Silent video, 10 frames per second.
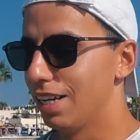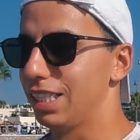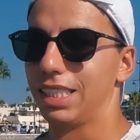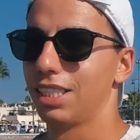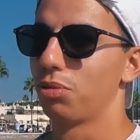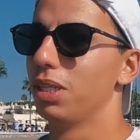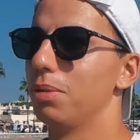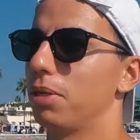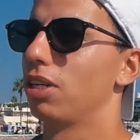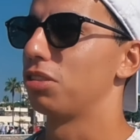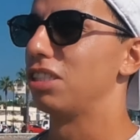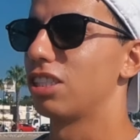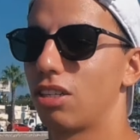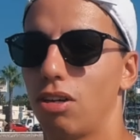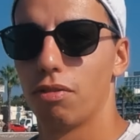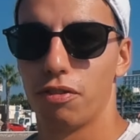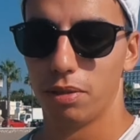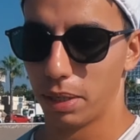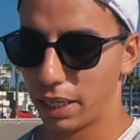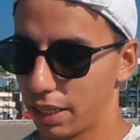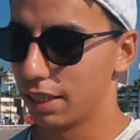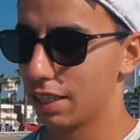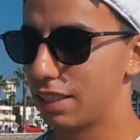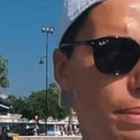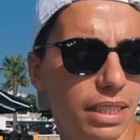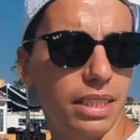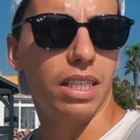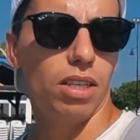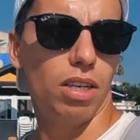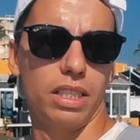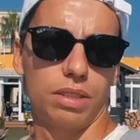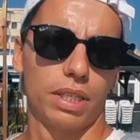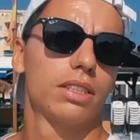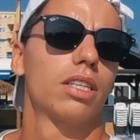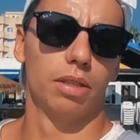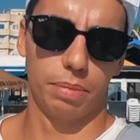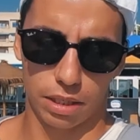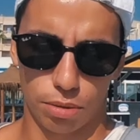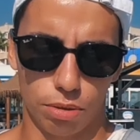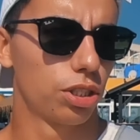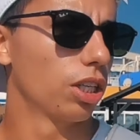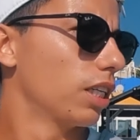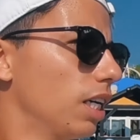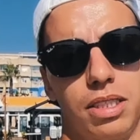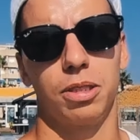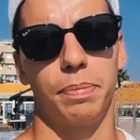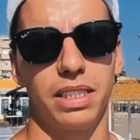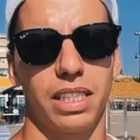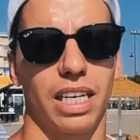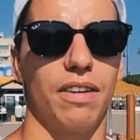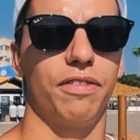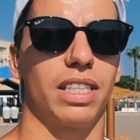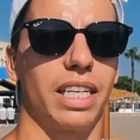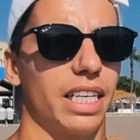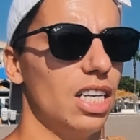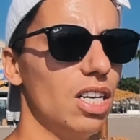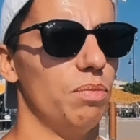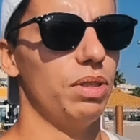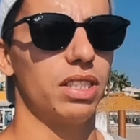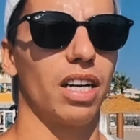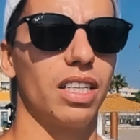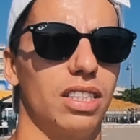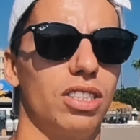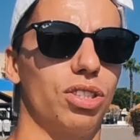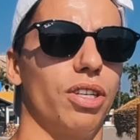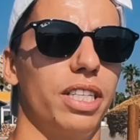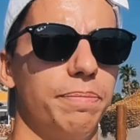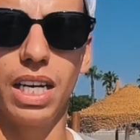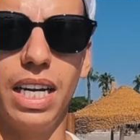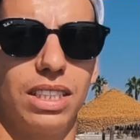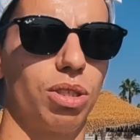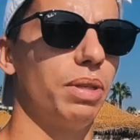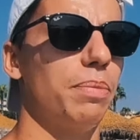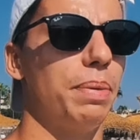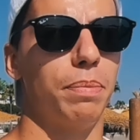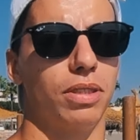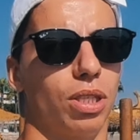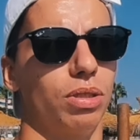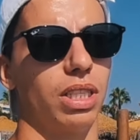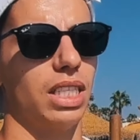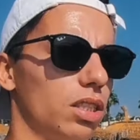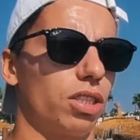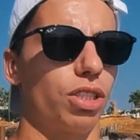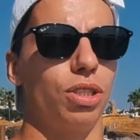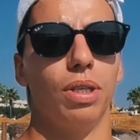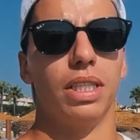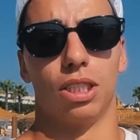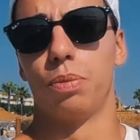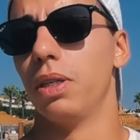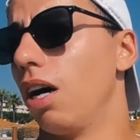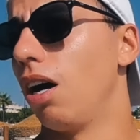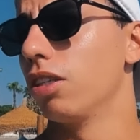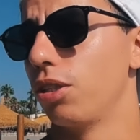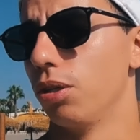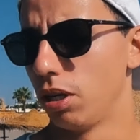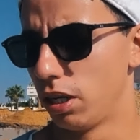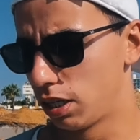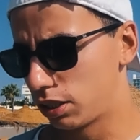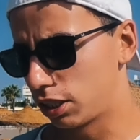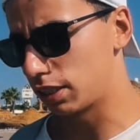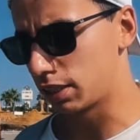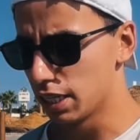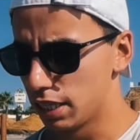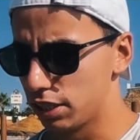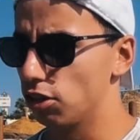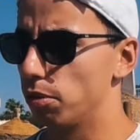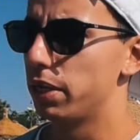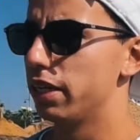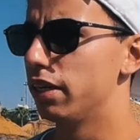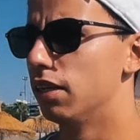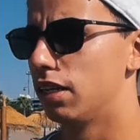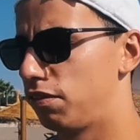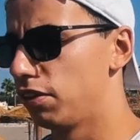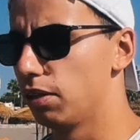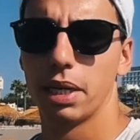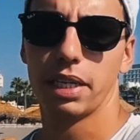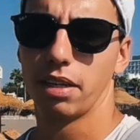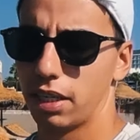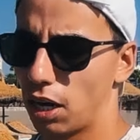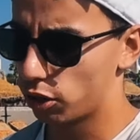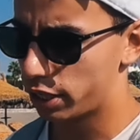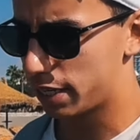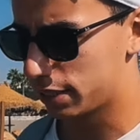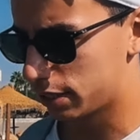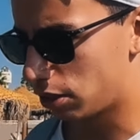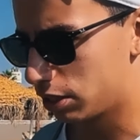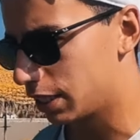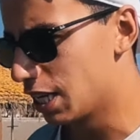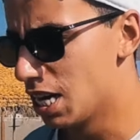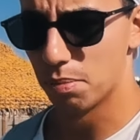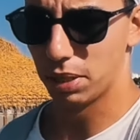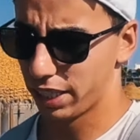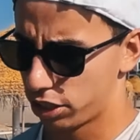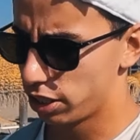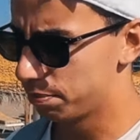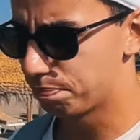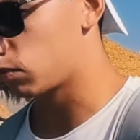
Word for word: it's just really because we just love filmmaking and it's basically oh that's, that's gonna be a cool shot since basically i felt like we started this journey and so many people told us not to do it it's really hard to just you know be a filmmaker nowadays and all that but actually